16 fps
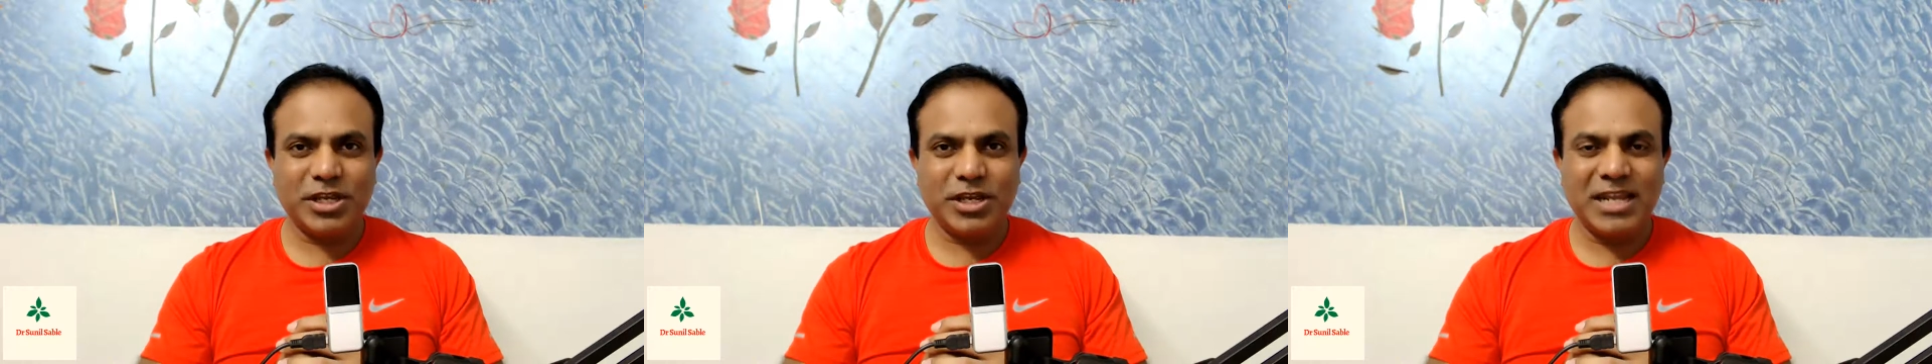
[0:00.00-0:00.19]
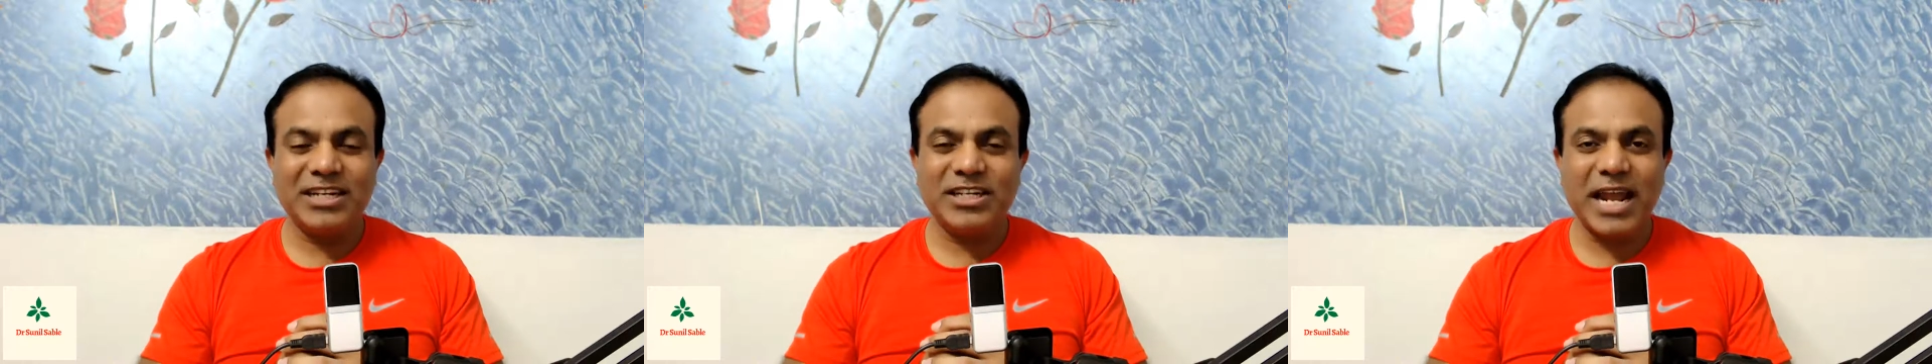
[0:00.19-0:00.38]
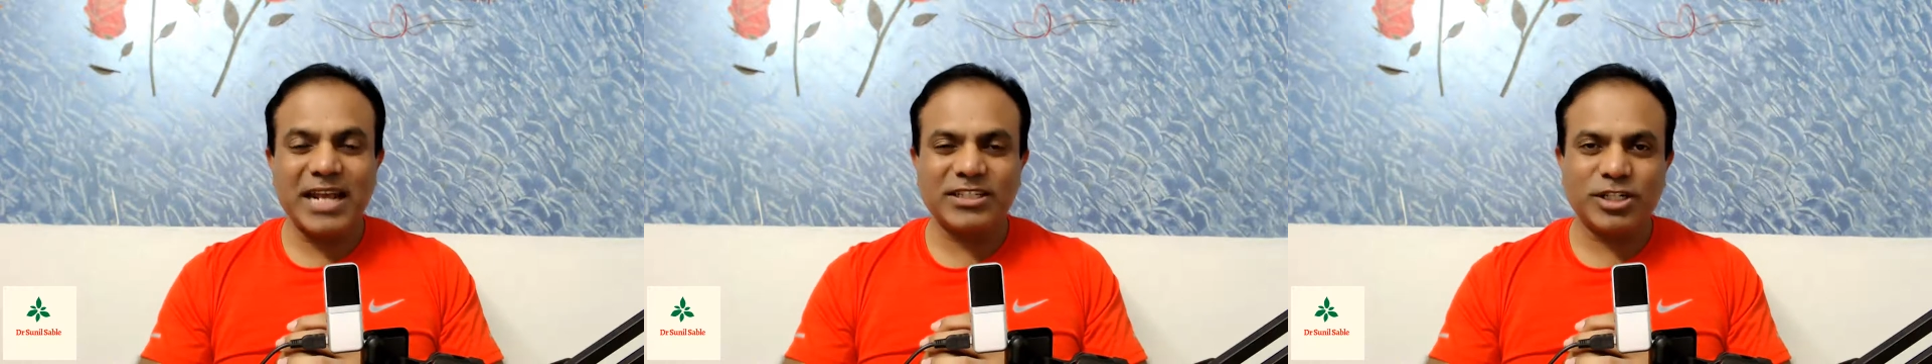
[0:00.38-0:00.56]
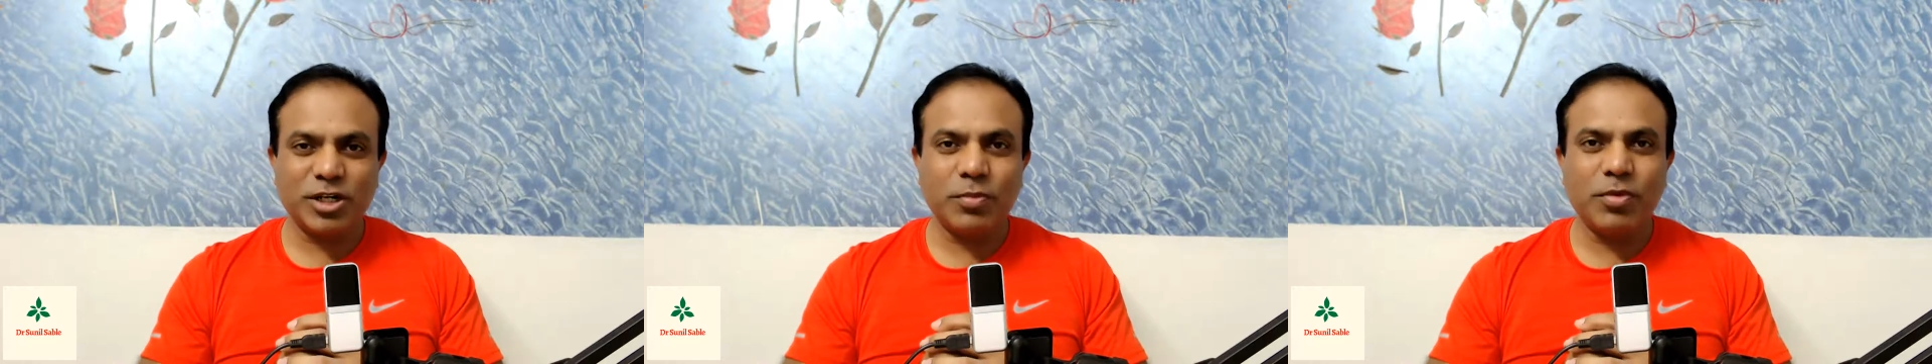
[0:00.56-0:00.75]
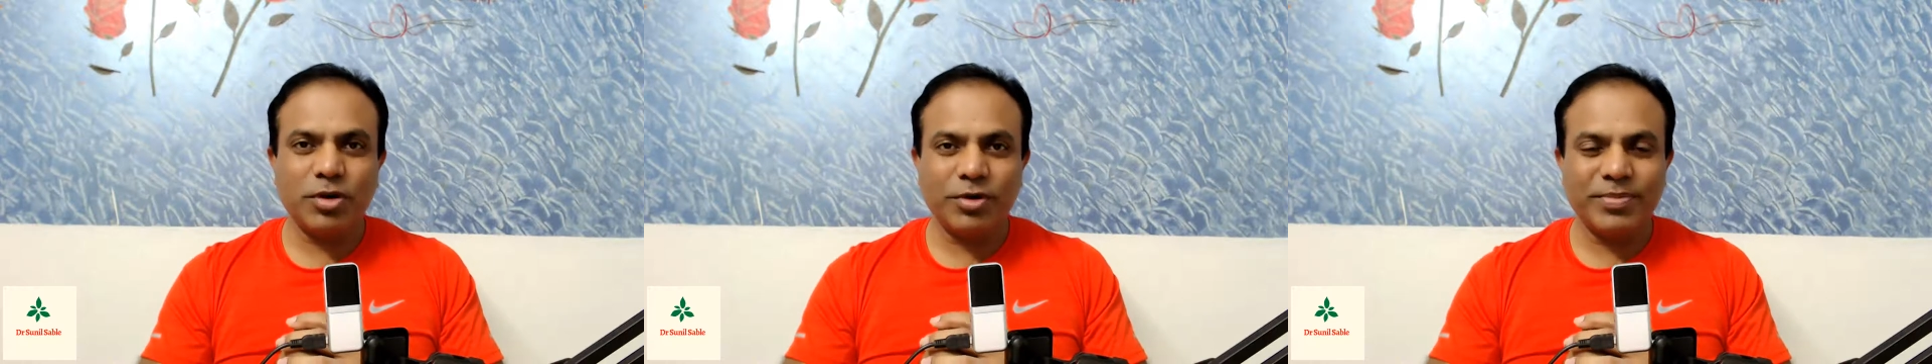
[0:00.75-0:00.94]
international
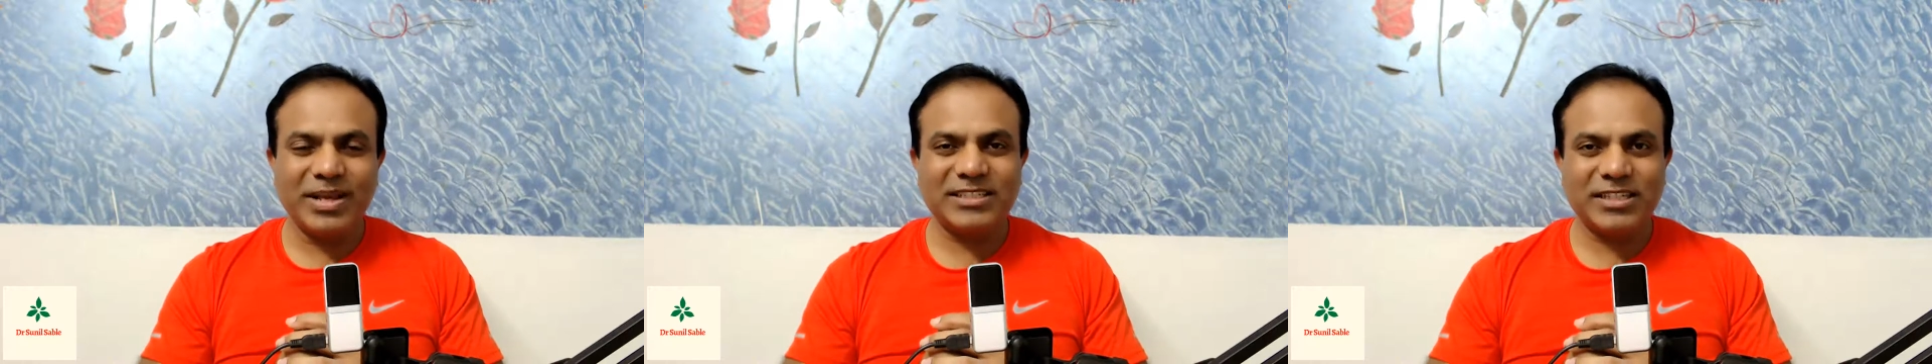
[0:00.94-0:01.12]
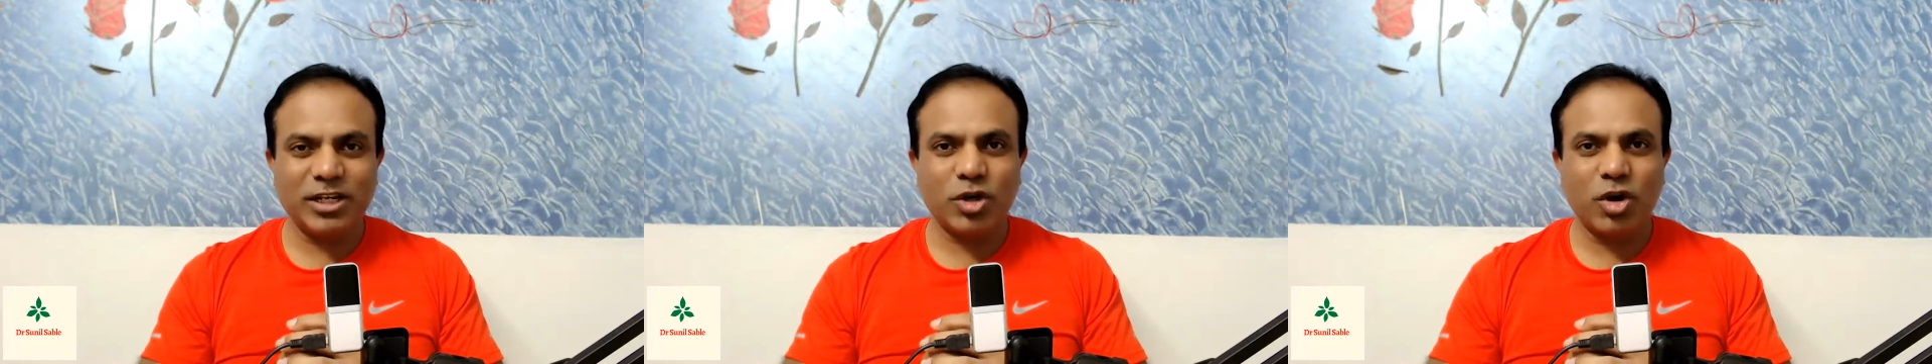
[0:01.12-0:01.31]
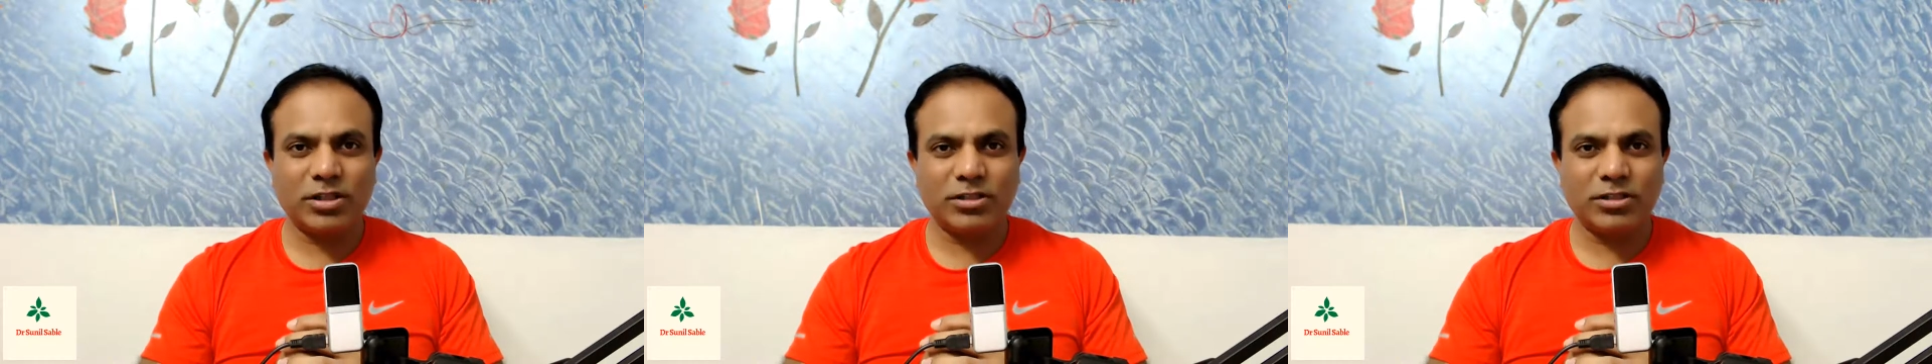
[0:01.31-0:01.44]
number one bestseller